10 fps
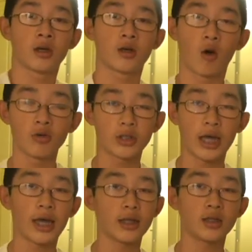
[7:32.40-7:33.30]

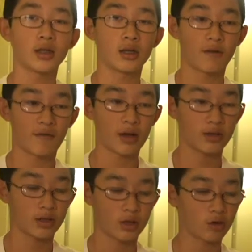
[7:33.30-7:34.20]
GhostHand
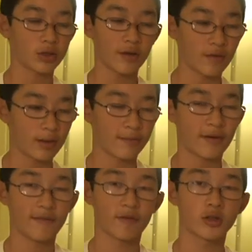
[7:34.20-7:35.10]

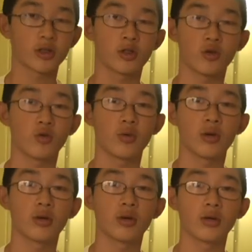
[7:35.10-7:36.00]
5x5 version 2
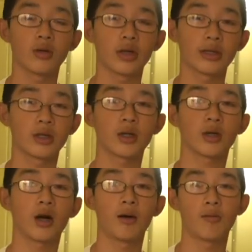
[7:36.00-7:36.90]
is going
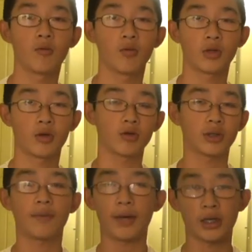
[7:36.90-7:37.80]
to come with a
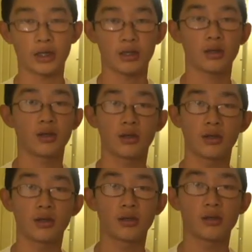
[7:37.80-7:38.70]
GhostHand baggie.
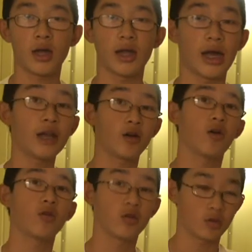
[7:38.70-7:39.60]
And I
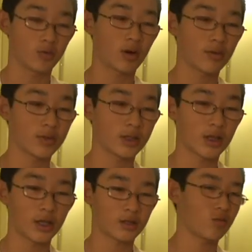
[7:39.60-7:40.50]
know you're probably being
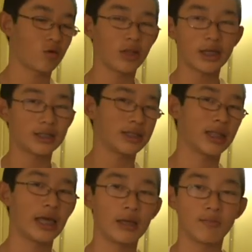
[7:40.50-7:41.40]
like, well, that's
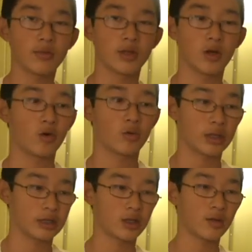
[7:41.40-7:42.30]
lame, you know,
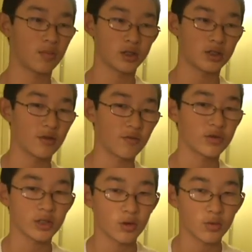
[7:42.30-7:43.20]
there's not much
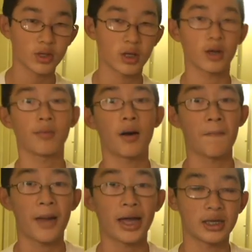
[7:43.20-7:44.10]
difference, I don't really care
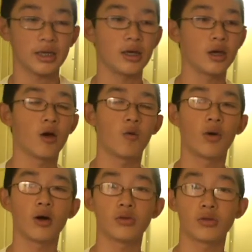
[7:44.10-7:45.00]
about baggie.
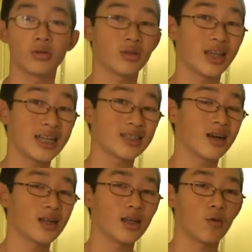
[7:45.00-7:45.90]
Well, that's
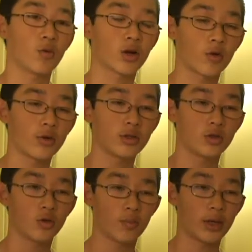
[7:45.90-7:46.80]
not it. We're going
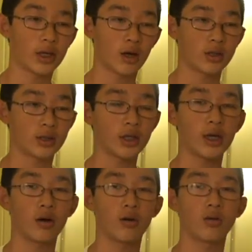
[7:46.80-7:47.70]
to make it on
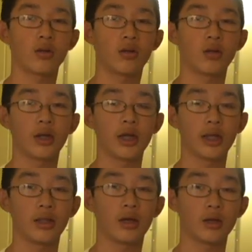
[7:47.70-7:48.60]
sale
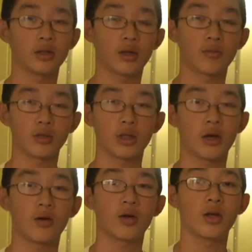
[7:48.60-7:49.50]
in the summer
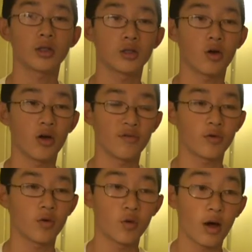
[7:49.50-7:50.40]
sale. So if
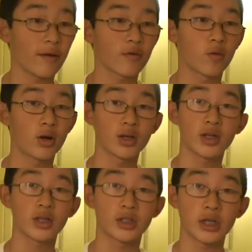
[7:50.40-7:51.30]
you ever
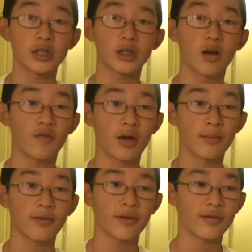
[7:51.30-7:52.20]
wanted a ShengShou
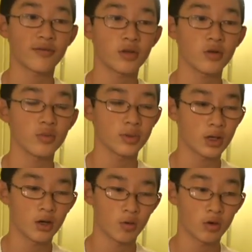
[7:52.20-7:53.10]
5x5 cube,
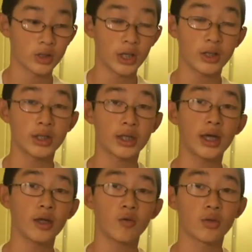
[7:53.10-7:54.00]
well, now you can
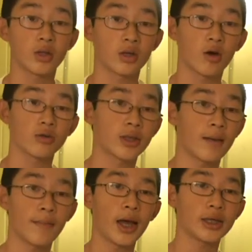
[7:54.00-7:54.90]
get it with the
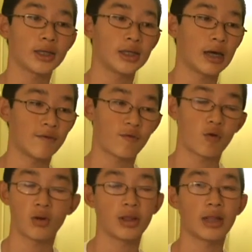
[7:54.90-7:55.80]
GhostHand baggie and
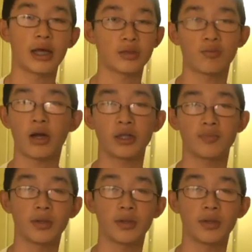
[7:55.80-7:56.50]
for less price.